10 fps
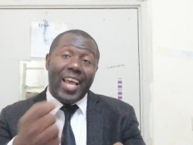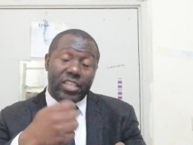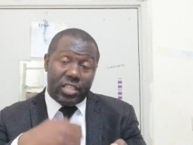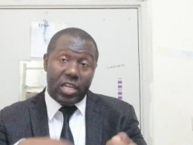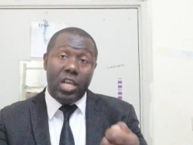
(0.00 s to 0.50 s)

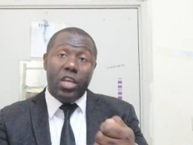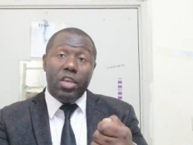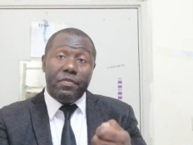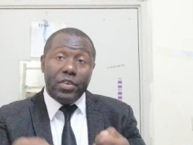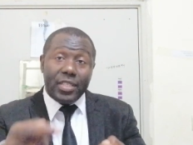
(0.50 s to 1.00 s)
lash.
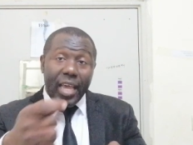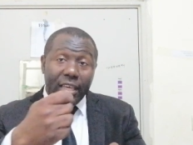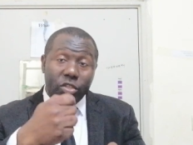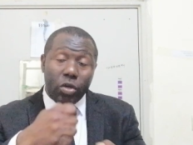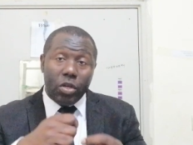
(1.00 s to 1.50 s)
If you tie
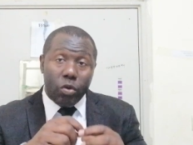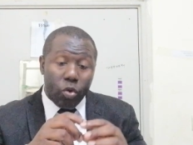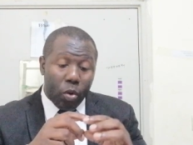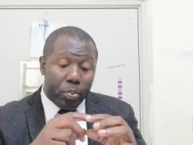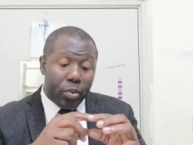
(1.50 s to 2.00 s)
it on a
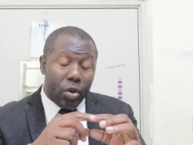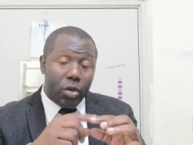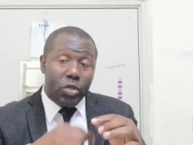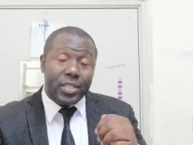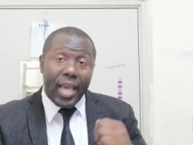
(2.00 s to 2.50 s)
rope or
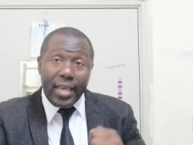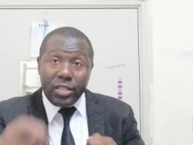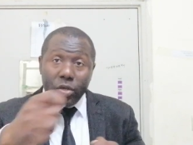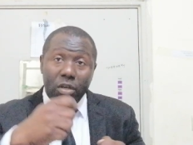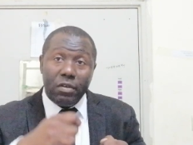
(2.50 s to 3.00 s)
you tie
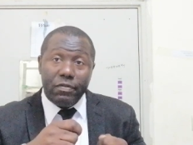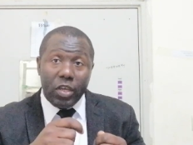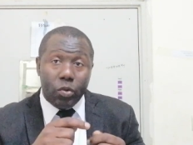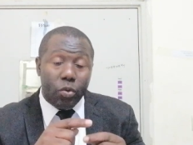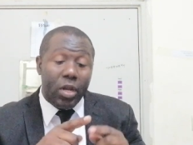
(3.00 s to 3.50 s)
it on the
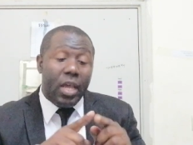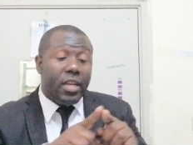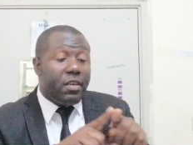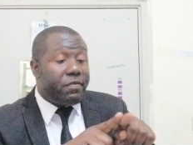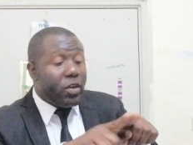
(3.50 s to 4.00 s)
vehicle
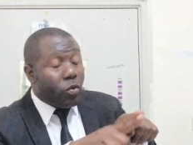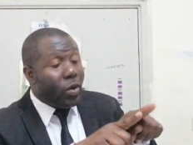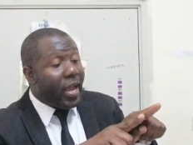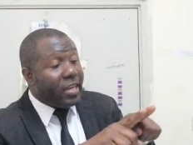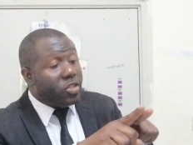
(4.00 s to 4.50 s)

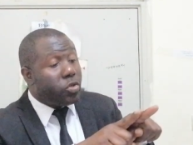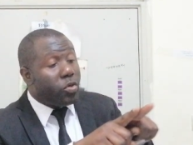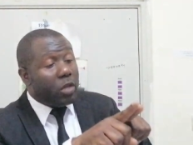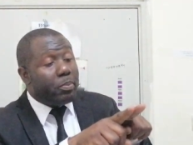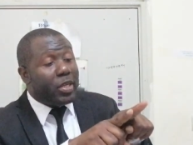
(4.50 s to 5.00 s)
edge should
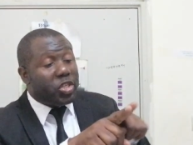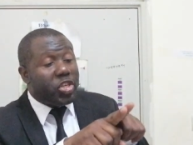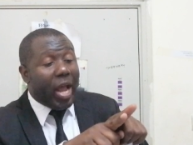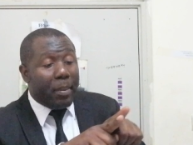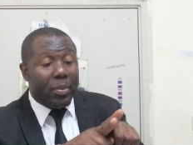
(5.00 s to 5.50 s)
not be
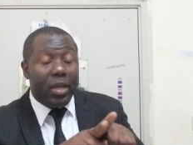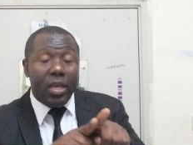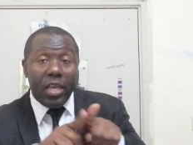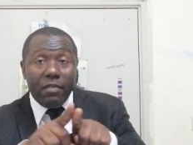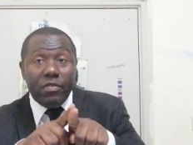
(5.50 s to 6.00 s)
sharp.
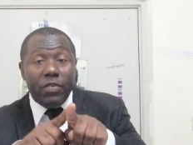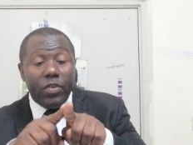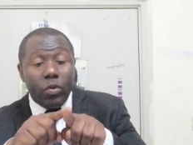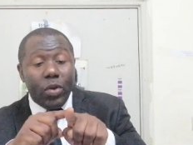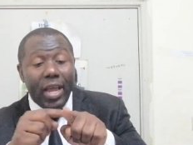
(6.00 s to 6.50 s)
If the
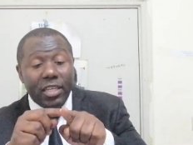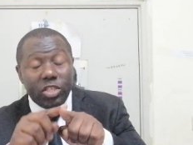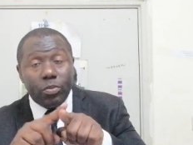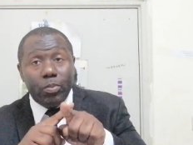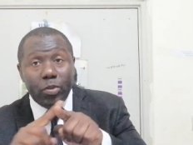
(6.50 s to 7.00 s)
vehicle
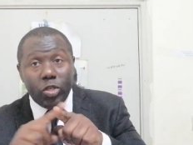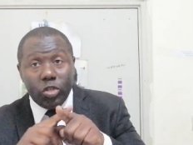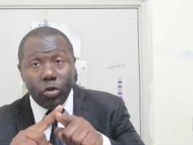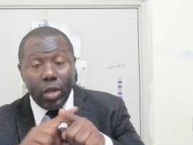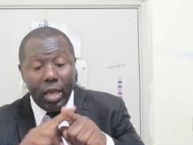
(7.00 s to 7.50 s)
edge be
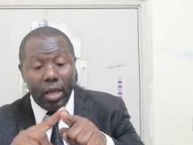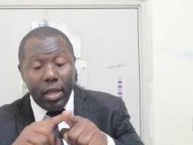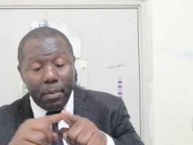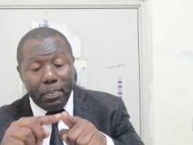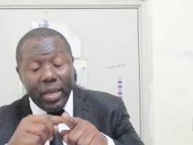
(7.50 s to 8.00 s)

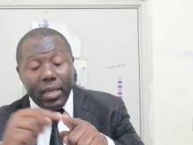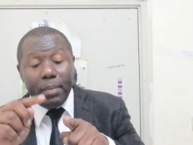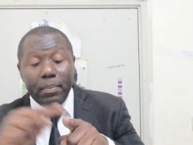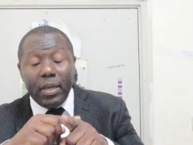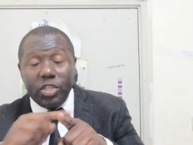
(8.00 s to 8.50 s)

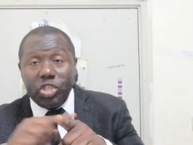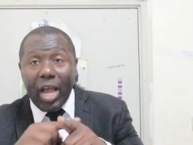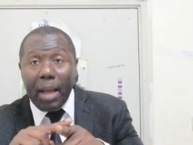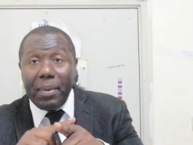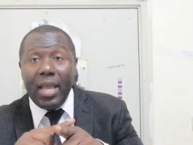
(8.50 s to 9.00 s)

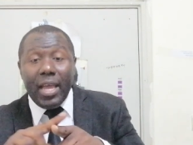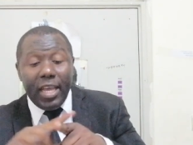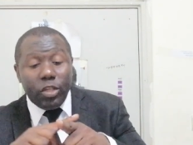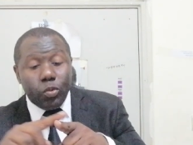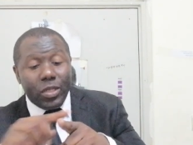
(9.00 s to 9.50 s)
sharp,
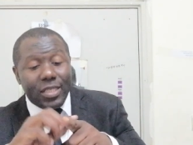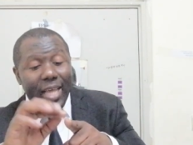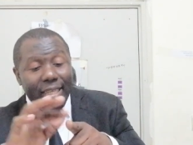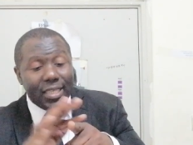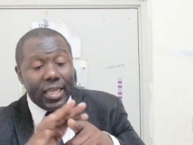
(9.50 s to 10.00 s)
it will
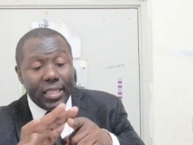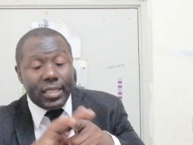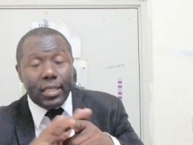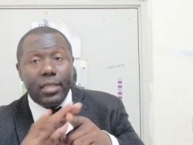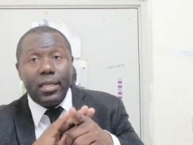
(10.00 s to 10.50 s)
start
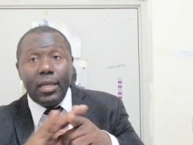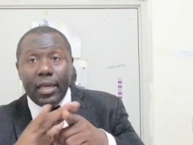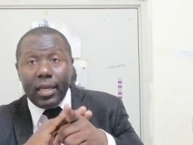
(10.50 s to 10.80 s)
hitting,